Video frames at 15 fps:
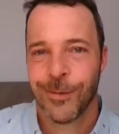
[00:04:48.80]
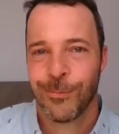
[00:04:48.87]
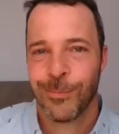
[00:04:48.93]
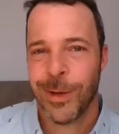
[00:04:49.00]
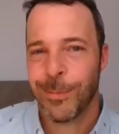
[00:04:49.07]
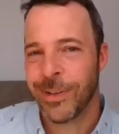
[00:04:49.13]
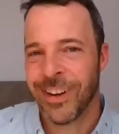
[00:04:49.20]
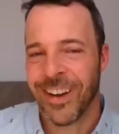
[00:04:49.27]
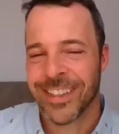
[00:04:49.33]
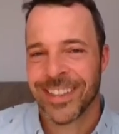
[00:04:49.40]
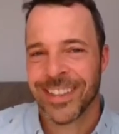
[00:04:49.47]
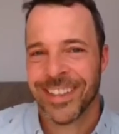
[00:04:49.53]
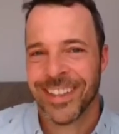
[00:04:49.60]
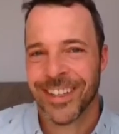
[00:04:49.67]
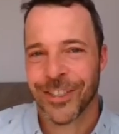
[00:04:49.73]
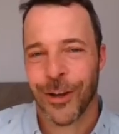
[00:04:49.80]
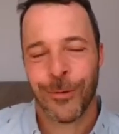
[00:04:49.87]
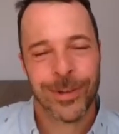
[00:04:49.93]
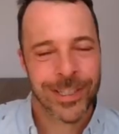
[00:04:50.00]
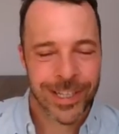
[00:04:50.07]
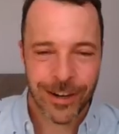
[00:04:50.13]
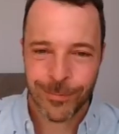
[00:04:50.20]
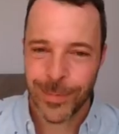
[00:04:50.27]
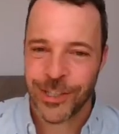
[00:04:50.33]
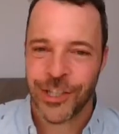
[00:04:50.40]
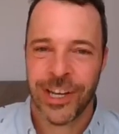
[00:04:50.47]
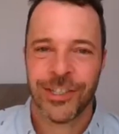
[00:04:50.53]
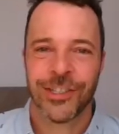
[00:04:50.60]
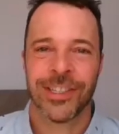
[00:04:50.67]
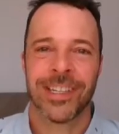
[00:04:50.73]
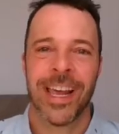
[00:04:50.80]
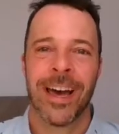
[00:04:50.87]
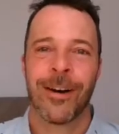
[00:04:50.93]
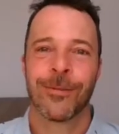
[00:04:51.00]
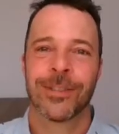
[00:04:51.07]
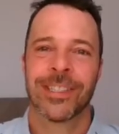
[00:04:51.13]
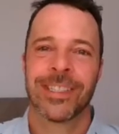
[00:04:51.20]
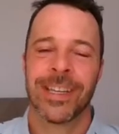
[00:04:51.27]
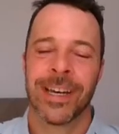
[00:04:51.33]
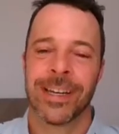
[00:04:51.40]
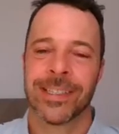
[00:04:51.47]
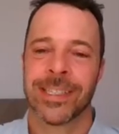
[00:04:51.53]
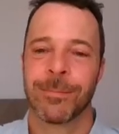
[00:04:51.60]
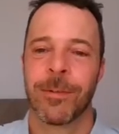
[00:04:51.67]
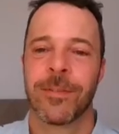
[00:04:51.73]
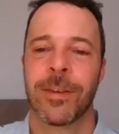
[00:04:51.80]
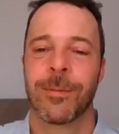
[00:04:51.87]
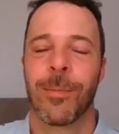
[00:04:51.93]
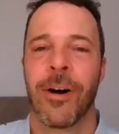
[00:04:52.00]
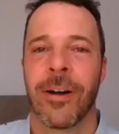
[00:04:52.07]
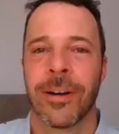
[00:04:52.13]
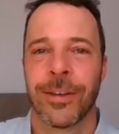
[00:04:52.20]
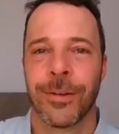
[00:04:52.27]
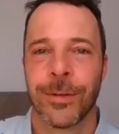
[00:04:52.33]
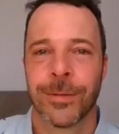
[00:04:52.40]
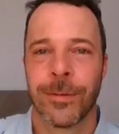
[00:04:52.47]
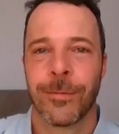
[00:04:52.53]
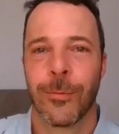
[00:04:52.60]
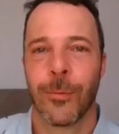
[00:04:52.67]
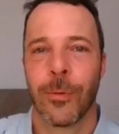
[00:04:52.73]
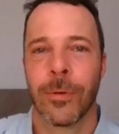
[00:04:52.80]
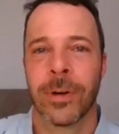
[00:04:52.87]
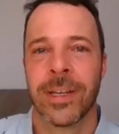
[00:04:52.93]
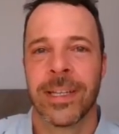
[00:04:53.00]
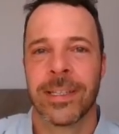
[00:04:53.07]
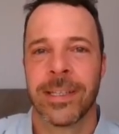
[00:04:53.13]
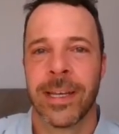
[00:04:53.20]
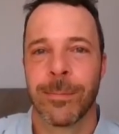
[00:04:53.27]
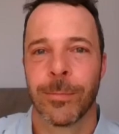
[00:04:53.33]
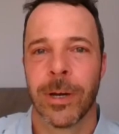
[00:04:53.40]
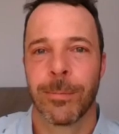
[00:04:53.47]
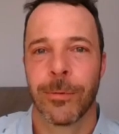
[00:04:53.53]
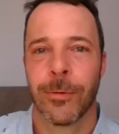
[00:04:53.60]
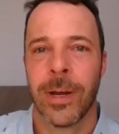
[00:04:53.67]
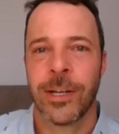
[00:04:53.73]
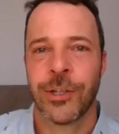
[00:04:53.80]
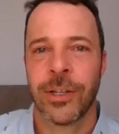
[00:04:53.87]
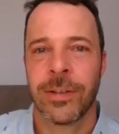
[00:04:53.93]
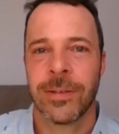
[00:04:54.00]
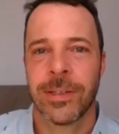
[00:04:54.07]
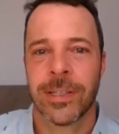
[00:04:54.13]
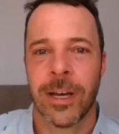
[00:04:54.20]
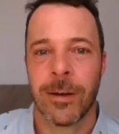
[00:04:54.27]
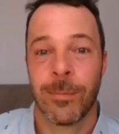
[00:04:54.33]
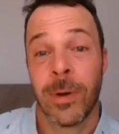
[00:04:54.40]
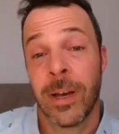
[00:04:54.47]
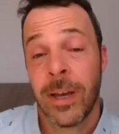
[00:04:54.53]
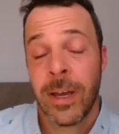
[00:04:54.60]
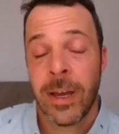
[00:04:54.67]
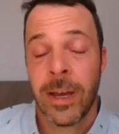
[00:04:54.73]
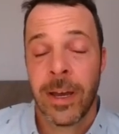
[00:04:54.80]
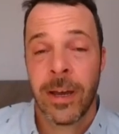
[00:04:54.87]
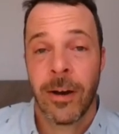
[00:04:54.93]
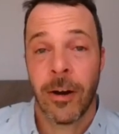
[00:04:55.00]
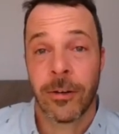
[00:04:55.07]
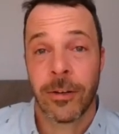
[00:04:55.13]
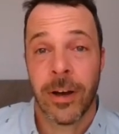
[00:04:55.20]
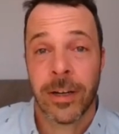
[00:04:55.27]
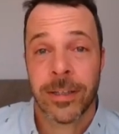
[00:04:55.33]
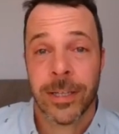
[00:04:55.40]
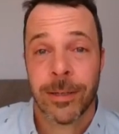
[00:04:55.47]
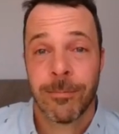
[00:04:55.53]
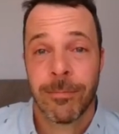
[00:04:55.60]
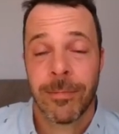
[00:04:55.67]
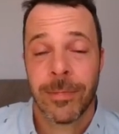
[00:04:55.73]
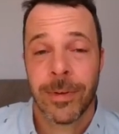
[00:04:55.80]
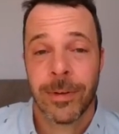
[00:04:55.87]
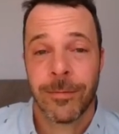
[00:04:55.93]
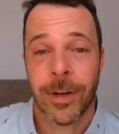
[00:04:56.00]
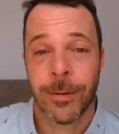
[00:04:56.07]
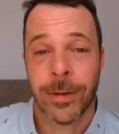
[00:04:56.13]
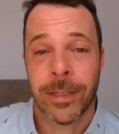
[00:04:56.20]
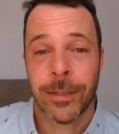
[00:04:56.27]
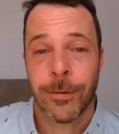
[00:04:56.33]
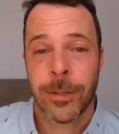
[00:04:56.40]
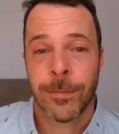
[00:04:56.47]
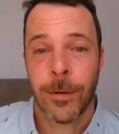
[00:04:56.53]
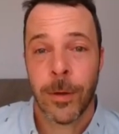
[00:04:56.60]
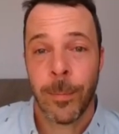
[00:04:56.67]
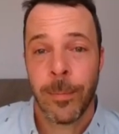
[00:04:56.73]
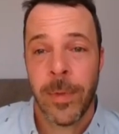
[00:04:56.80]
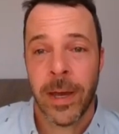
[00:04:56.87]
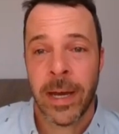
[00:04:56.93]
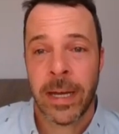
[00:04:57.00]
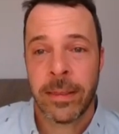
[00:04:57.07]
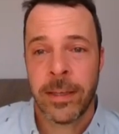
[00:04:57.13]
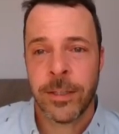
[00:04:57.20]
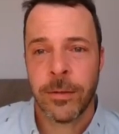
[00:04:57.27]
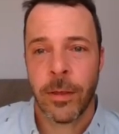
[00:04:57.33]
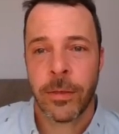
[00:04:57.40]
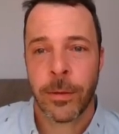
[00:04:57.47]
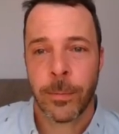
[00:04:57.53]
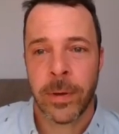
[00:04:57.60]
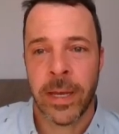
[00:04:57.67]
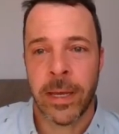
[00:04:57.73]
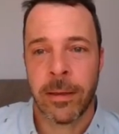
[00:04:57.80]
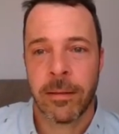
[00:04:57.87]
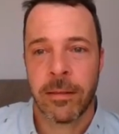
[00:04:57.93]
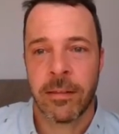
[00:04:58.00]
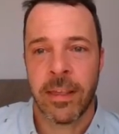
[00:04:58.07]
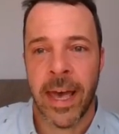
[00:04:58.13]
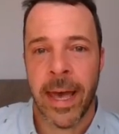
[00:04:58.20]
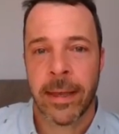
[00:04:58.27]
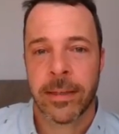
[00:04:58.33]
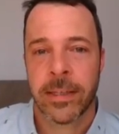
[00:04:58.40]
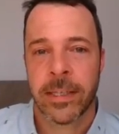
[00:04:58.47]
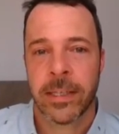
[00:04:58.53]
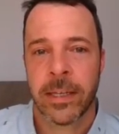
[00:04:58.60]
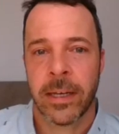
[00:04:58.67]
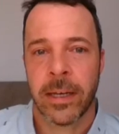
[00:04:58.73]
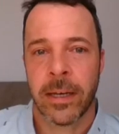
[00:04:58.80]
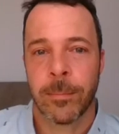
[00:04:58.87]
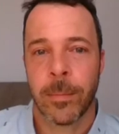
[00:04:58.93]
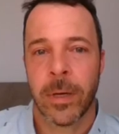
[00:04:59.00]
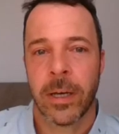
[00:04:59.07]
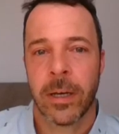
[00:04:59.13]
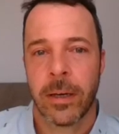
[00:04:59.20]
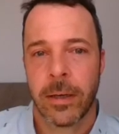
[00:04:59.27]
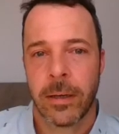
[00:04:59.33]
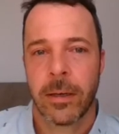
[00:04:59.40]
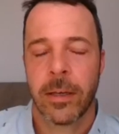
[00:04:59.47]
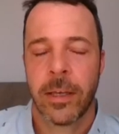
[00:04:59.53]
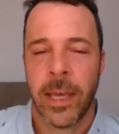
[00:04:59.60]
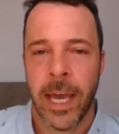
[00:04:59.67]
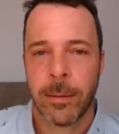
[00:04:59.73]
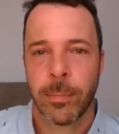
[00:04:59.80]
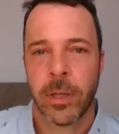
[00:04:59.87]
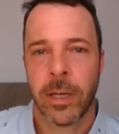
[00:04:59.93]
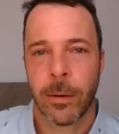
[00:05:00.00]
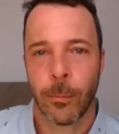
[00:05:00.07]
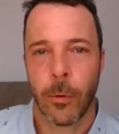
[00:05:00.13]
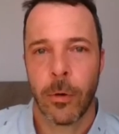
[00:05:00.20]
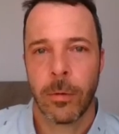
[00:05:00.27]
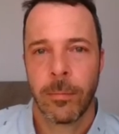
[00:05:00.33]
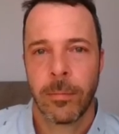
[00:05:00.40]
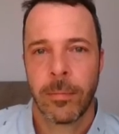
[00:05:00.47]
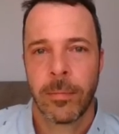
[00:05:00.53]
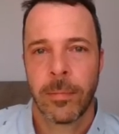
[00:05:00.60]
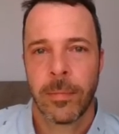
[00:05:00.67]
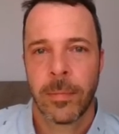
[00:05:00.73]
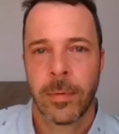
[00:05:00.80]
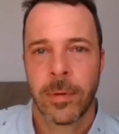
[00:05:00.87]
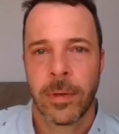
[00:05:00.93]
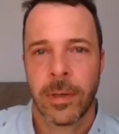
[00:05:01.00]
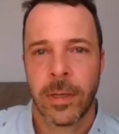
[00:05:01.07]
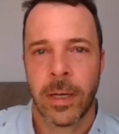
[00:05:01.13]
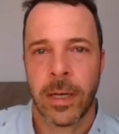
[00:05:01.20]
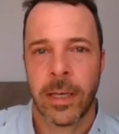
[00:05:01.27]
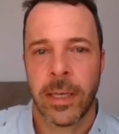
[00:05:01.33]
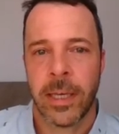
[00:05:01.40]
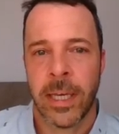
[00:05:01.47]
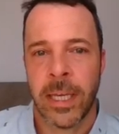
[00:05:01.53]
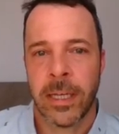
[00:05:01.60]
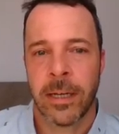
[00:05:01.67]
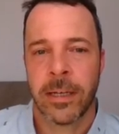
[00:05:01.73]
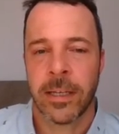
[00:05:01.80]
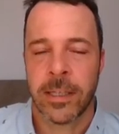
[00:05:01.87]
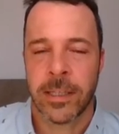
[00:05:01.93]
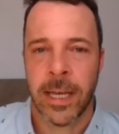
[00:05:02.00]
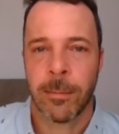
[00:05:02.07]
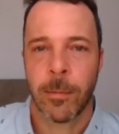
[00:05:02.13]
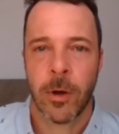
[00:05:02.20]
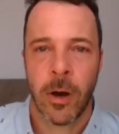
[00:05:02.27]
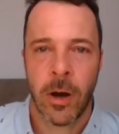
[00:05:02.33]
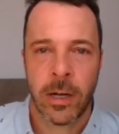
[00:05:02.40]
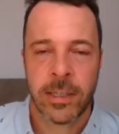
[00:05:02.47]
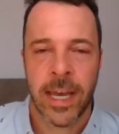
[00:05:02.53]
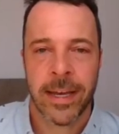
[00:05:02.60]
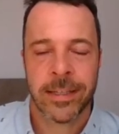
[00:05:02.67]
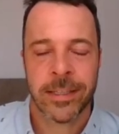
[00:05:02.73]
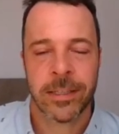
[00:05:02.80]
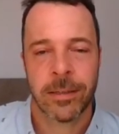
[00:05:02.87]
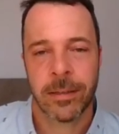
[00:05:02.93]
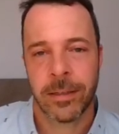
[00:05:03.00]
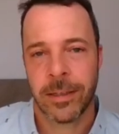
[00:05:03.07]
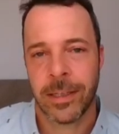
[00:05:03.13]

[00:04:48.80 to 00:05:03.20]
Maybe not. There's always government changes announced. Some of them are useful for exam preparation. Some are not very useful. These are the three that can play a role in an exam context.